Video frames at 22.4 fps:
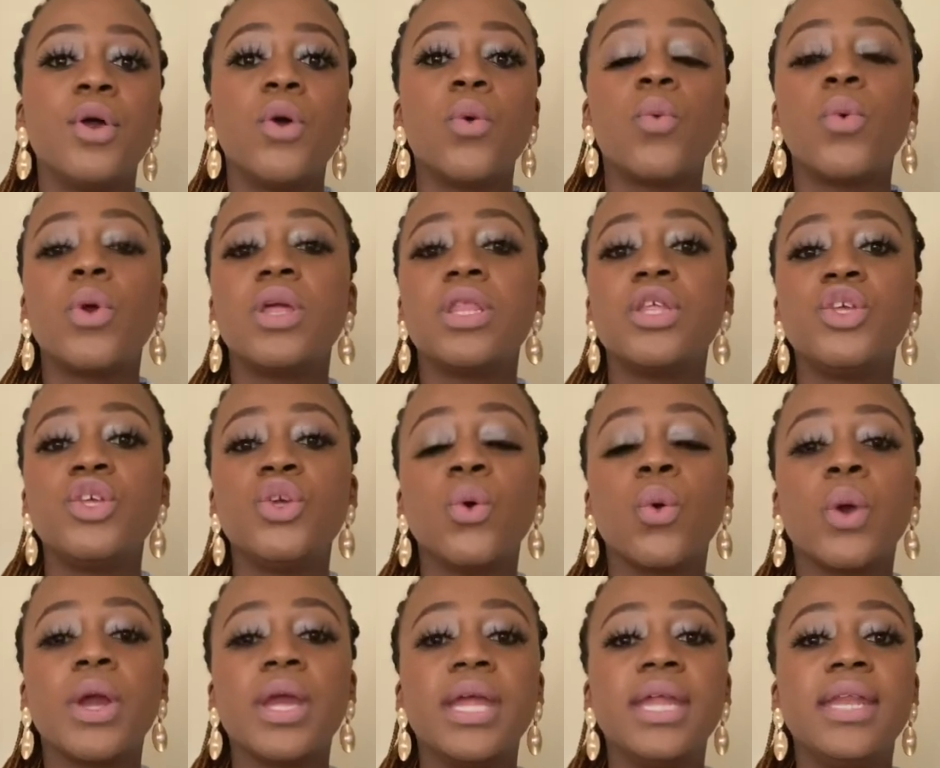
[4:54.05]
whether
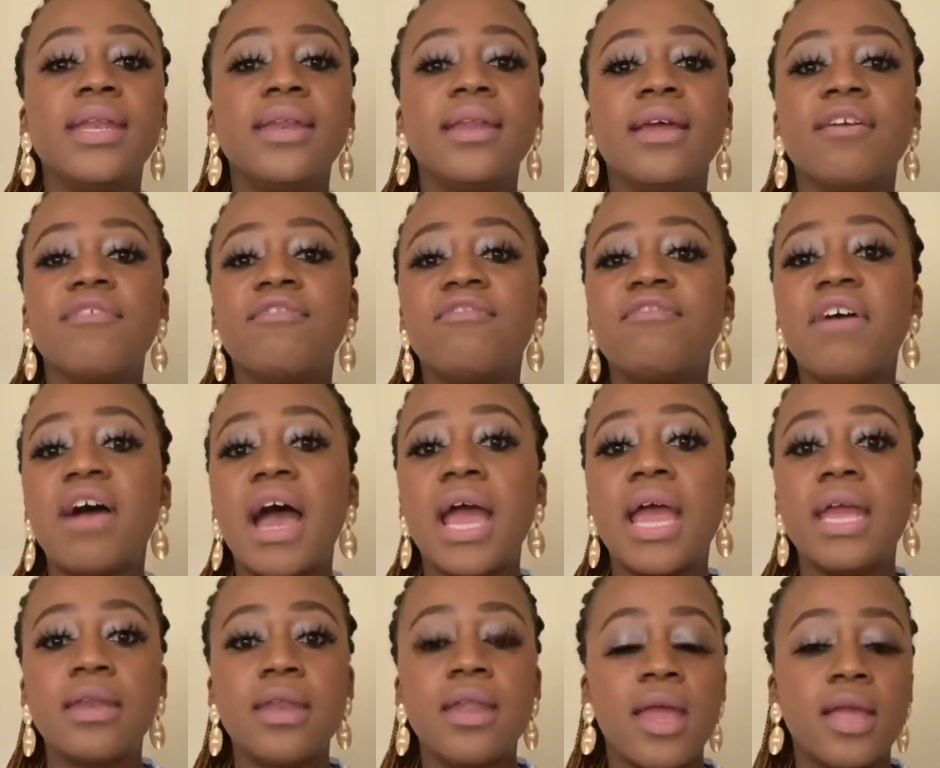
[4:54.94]
you're in
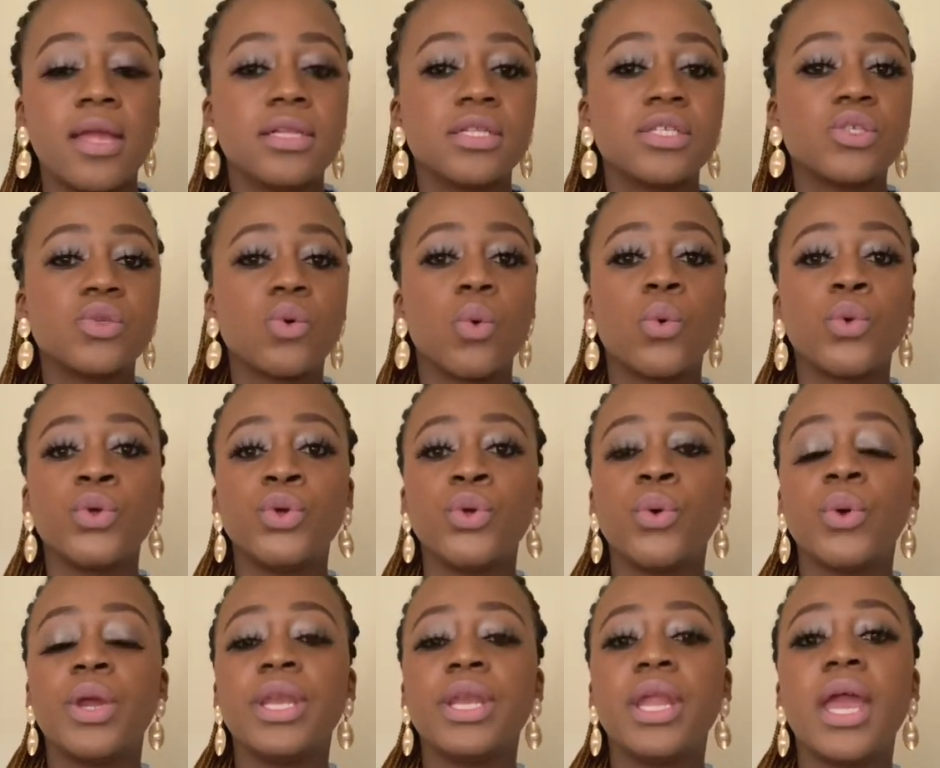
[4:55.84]
finance or
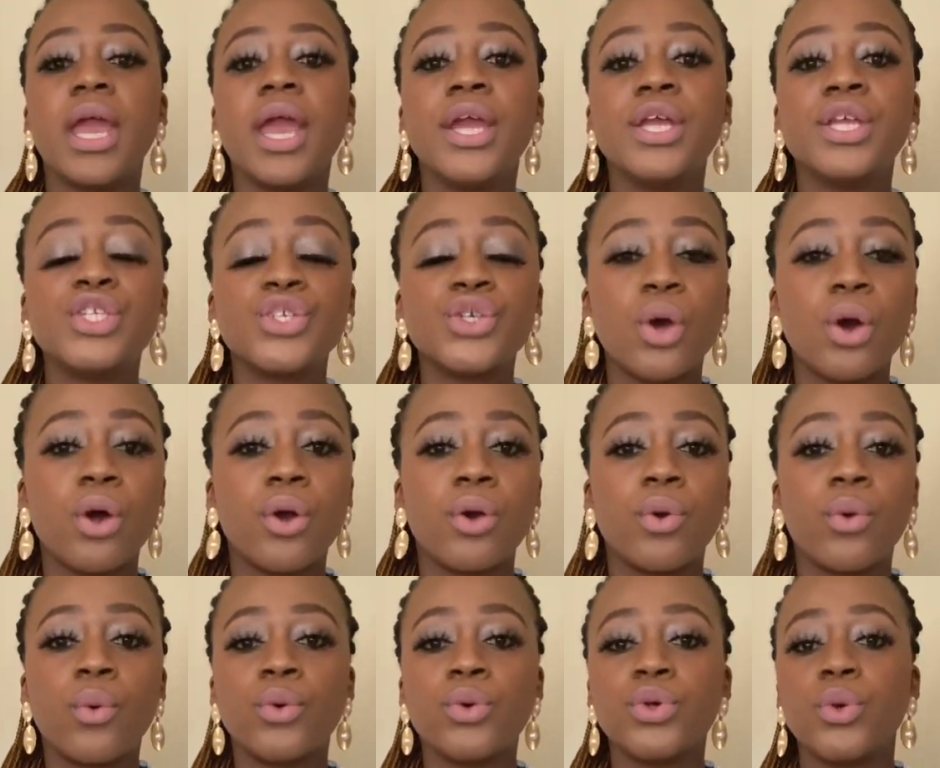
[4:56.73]
you're in
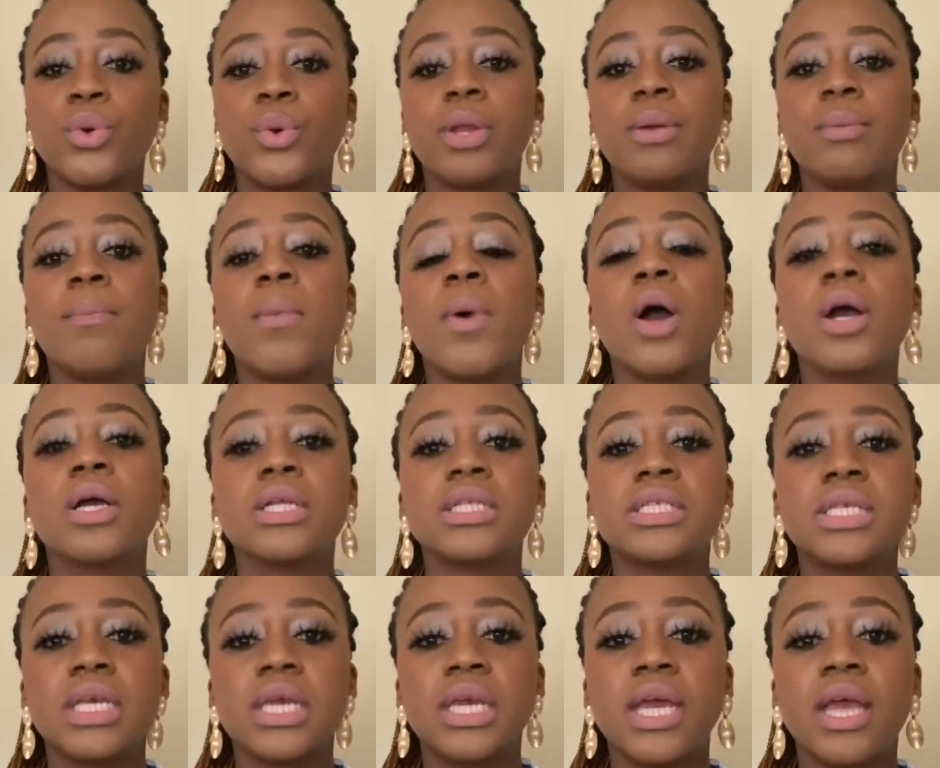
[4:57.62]
HR or you're in
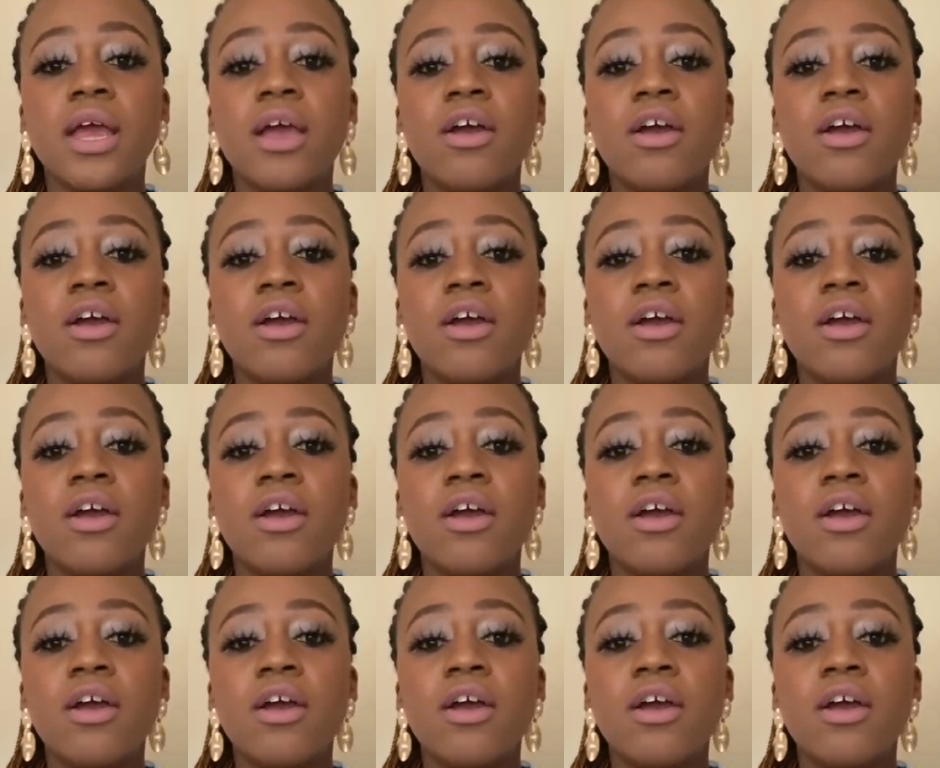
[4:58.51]
marketing.